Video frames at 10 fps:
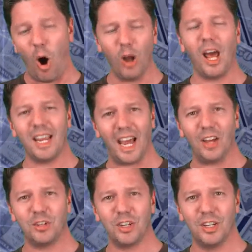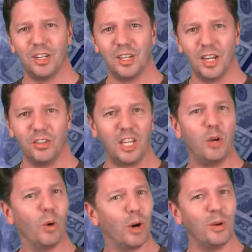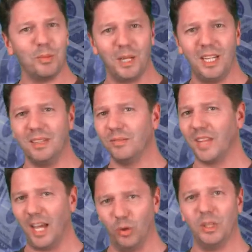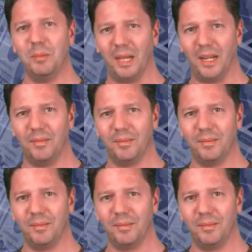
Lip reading: All I ask is that you work with me and only me.